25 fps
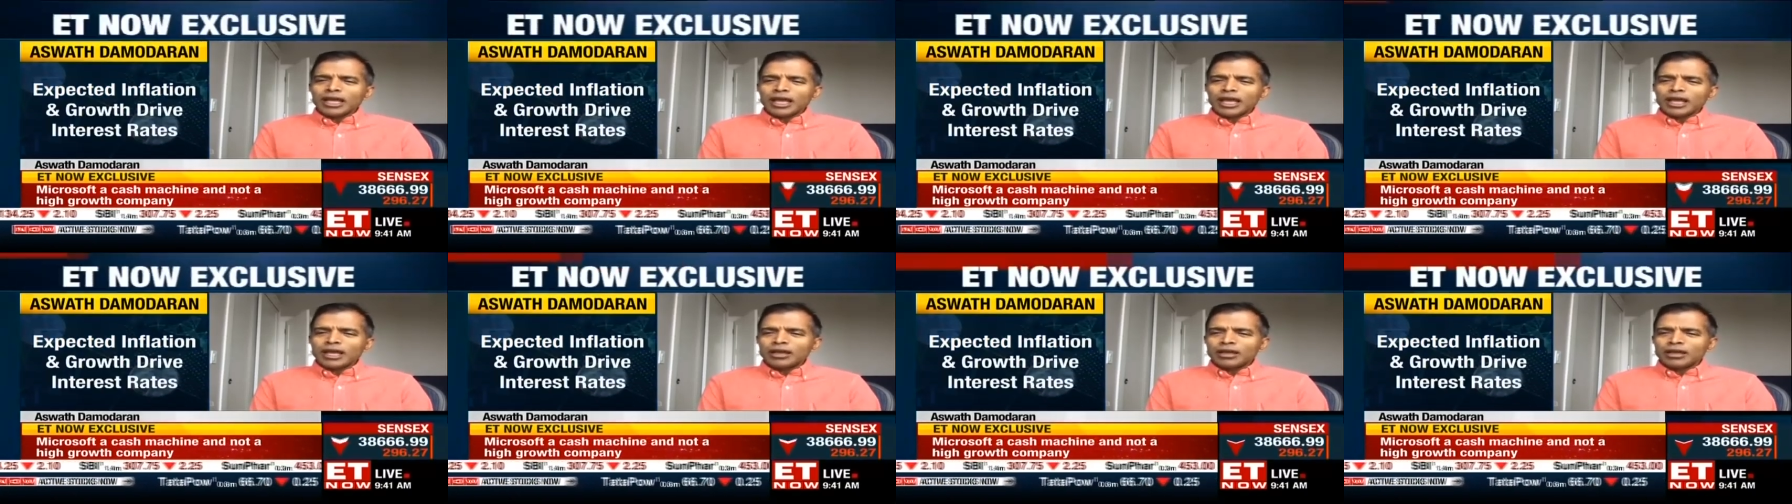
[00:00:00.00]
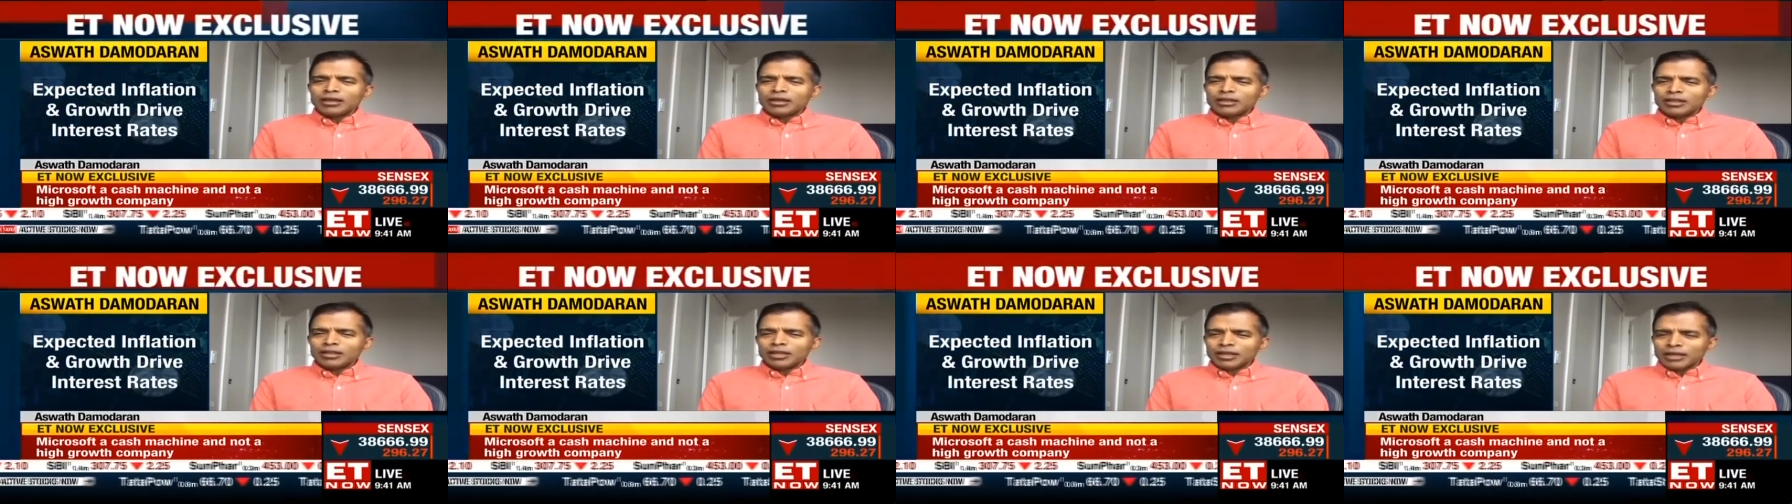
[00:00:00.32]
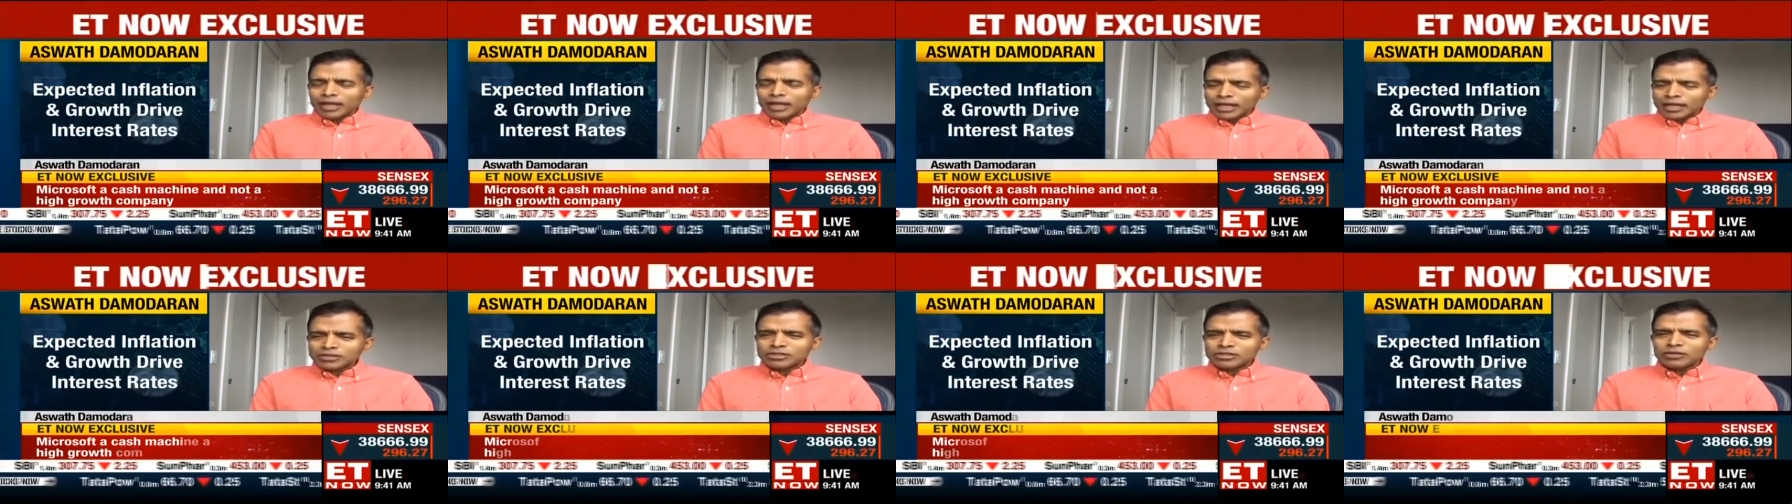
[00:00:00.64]
and the
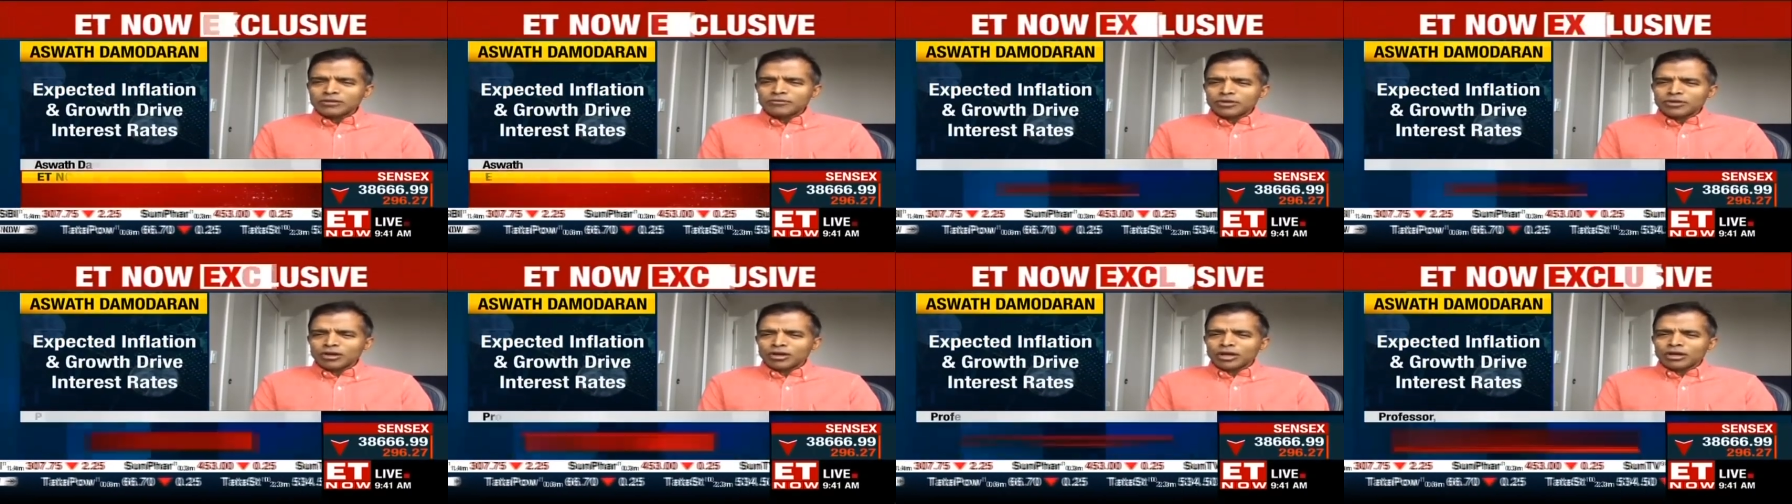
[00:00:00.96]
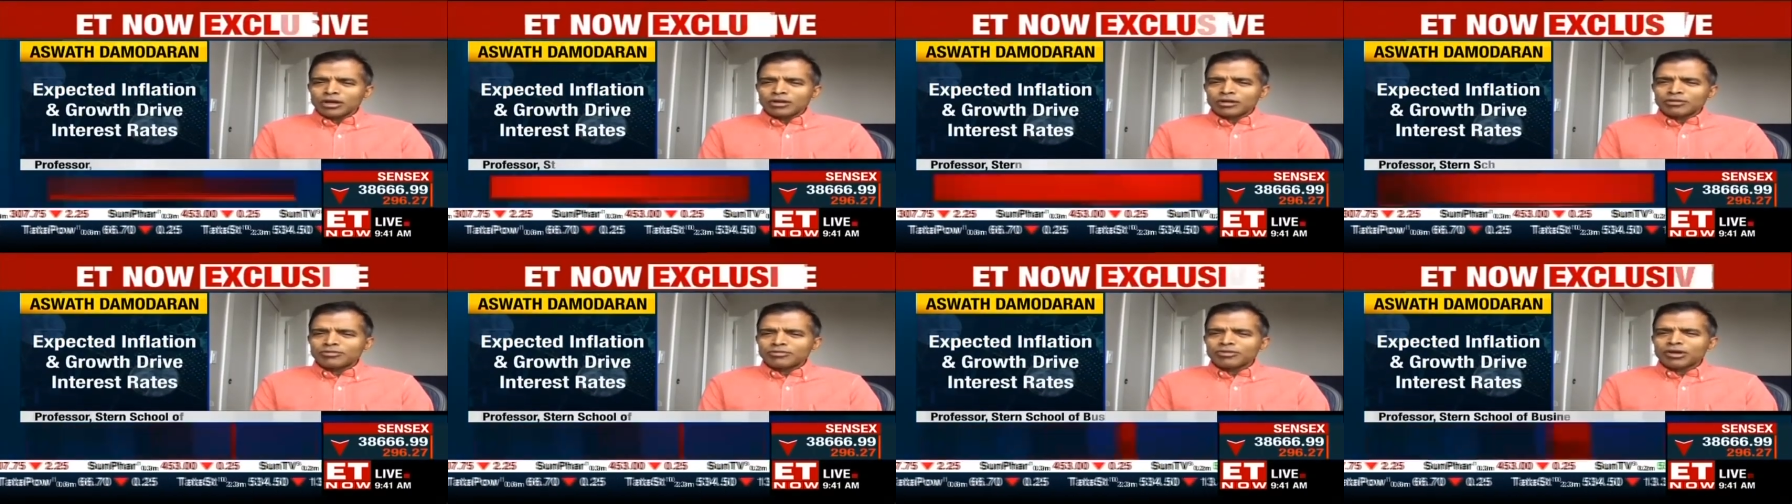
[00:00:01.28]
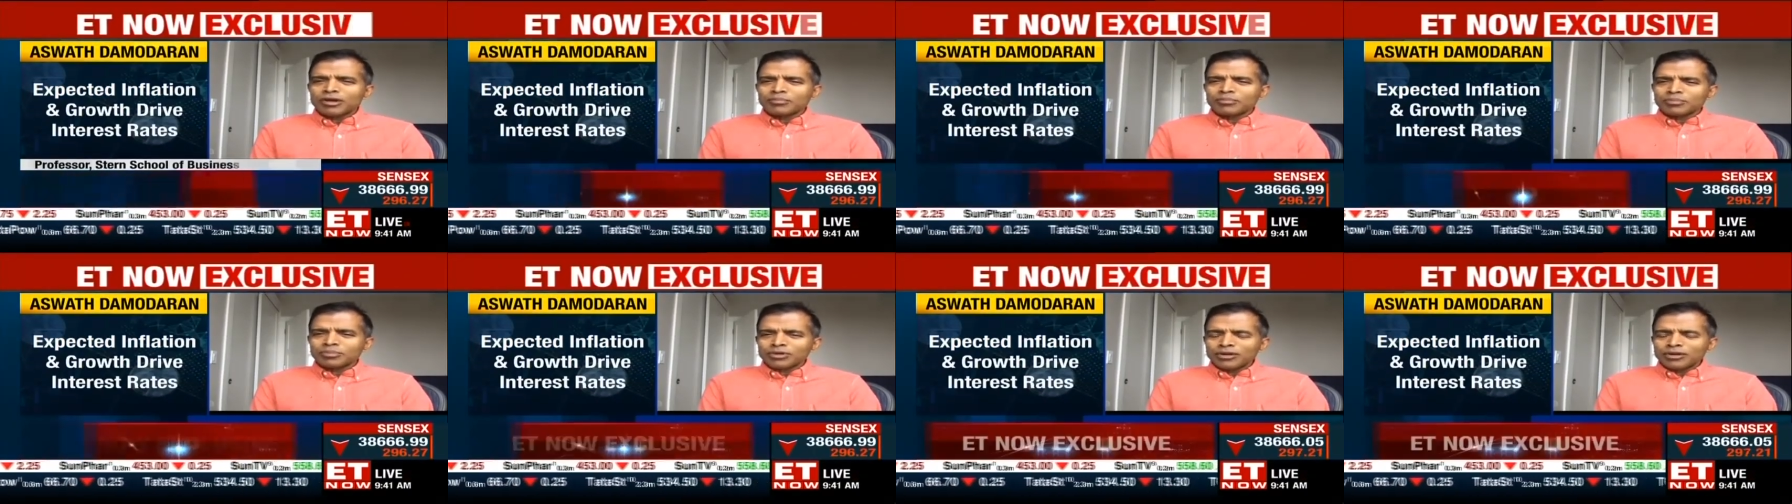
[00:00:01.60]
election of Donald
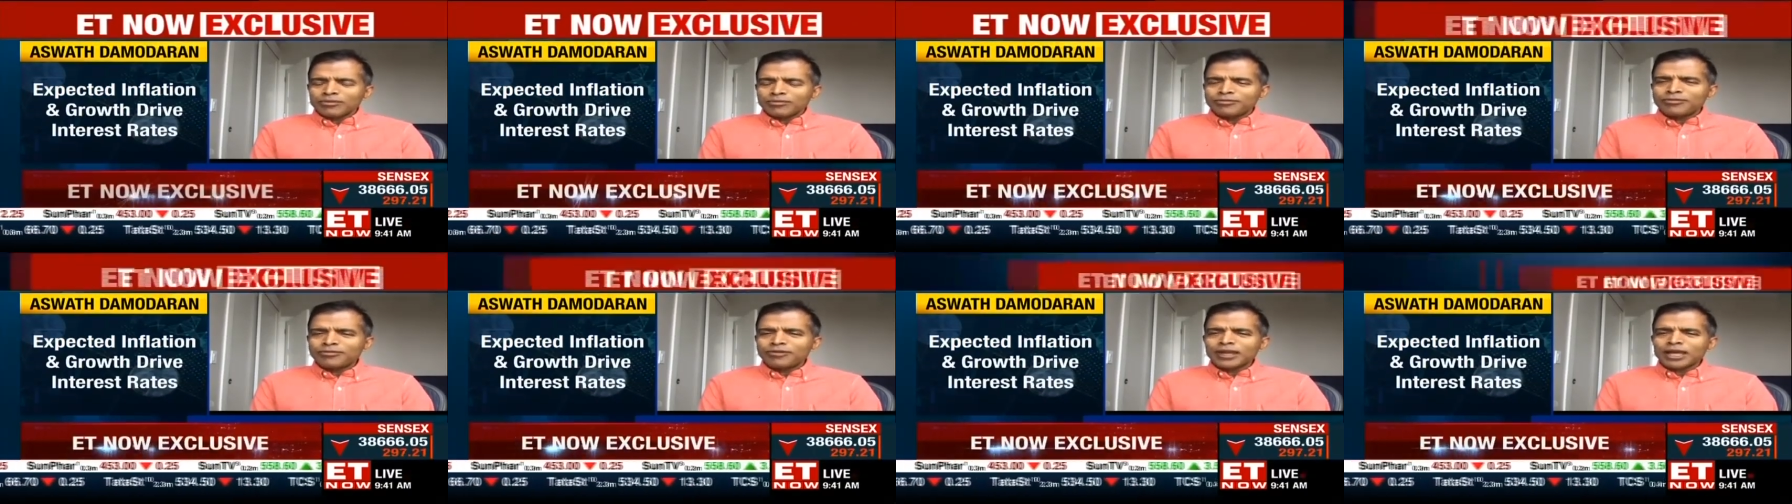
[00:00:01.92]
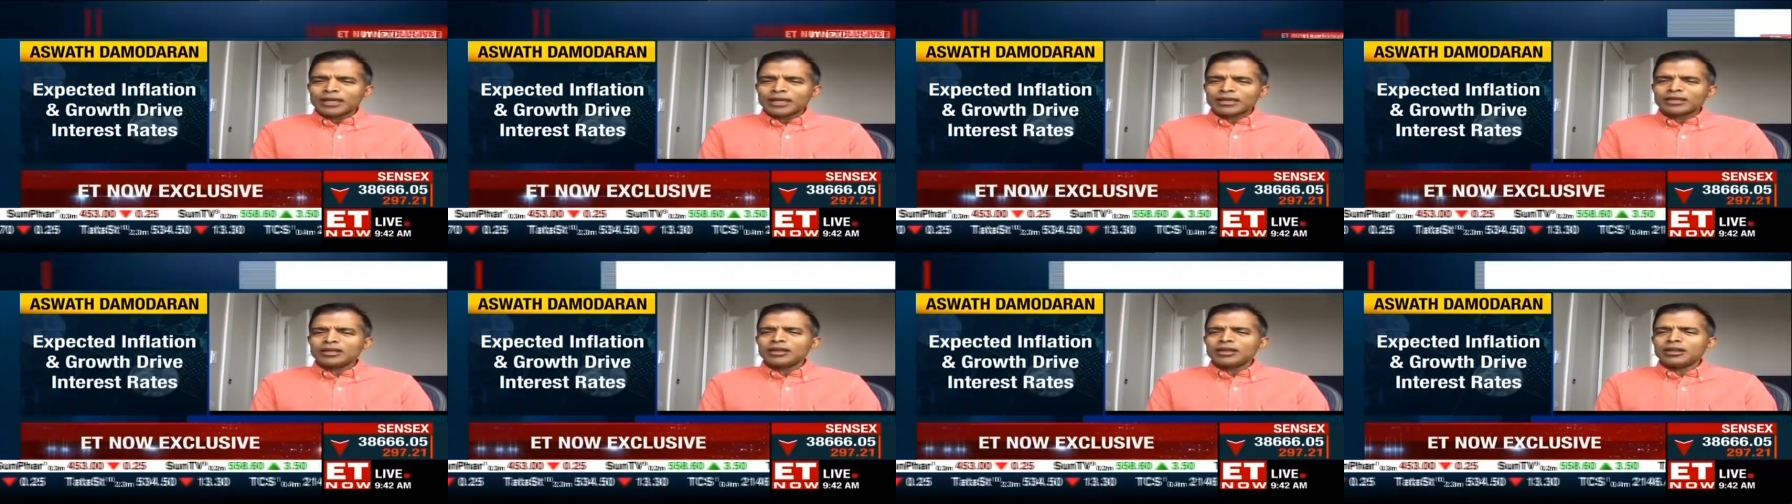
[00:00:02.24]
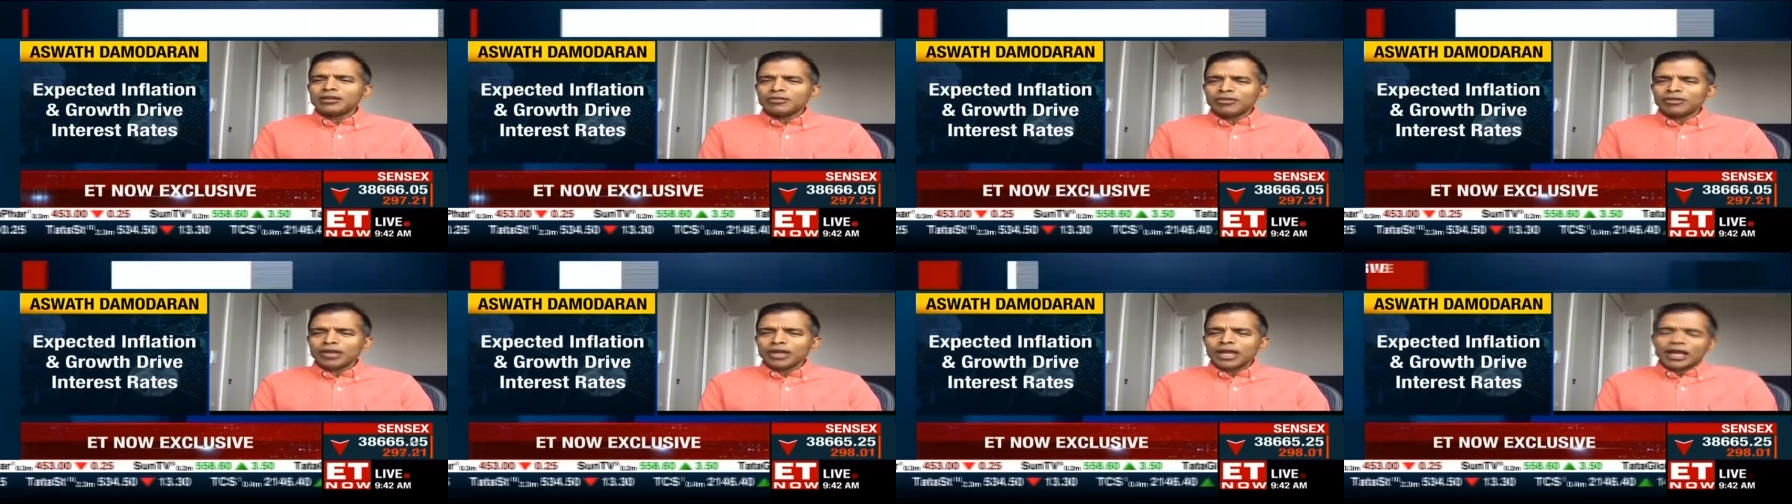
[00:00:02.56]
Trump reflected
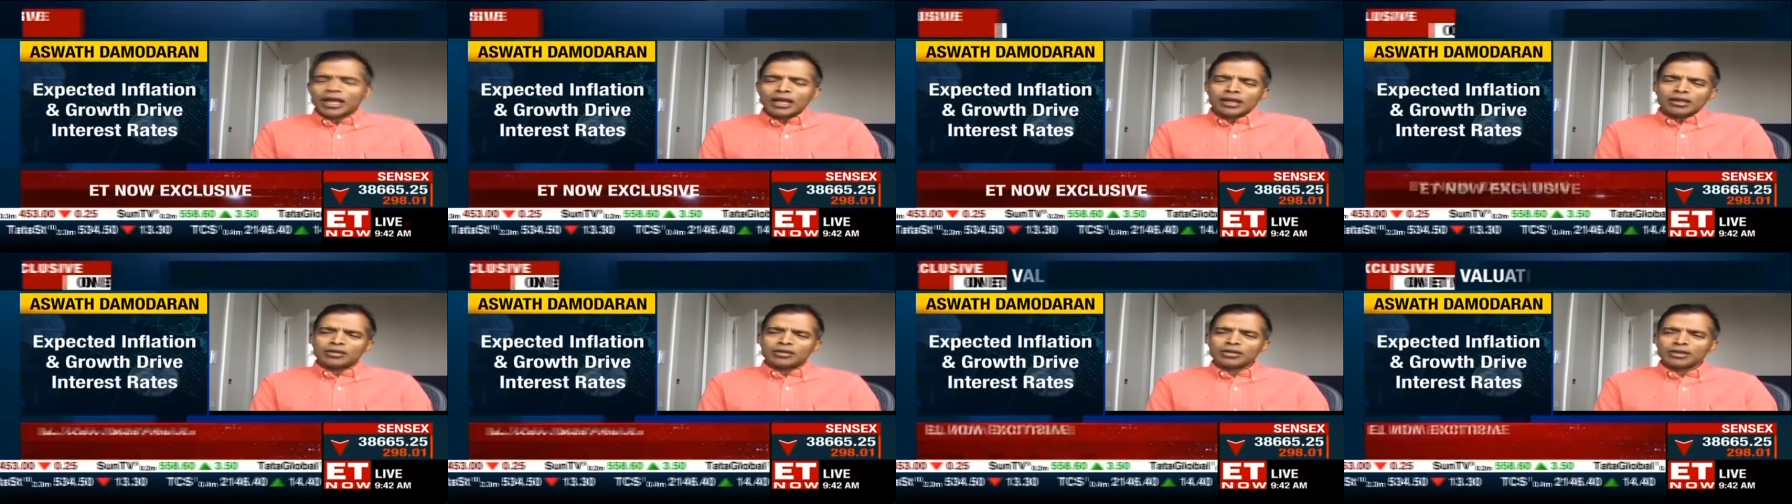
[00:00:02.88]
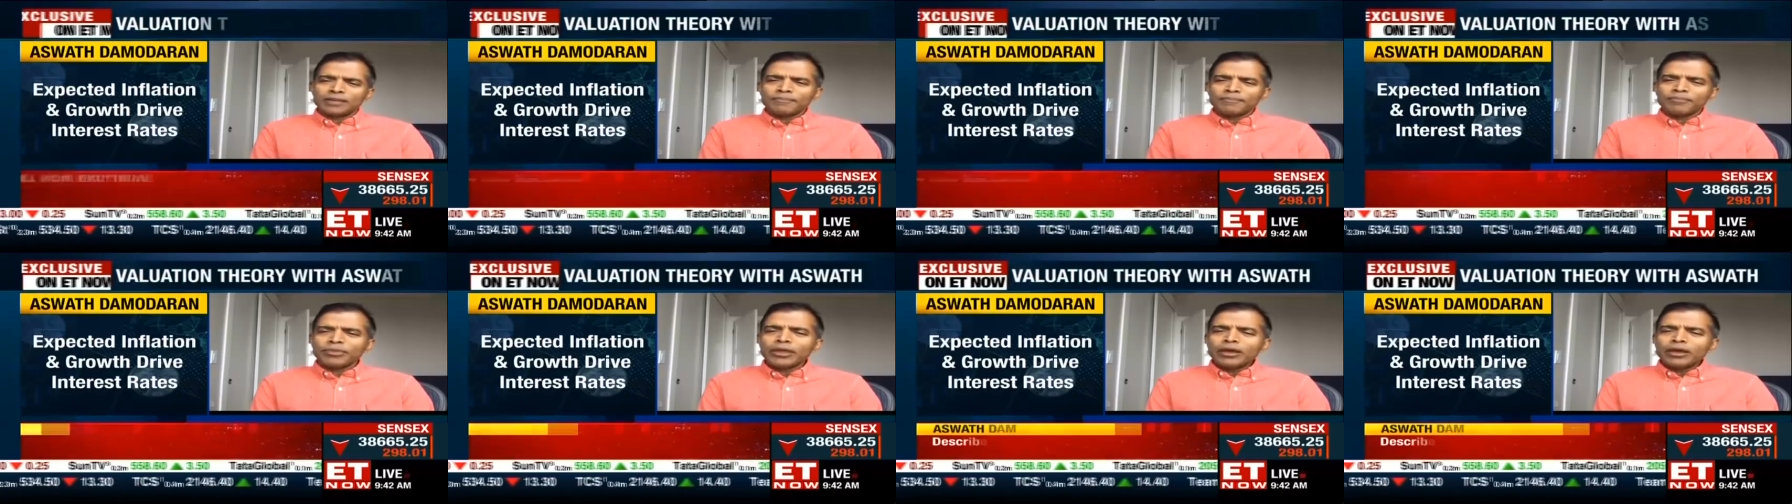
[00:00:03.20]
a reality,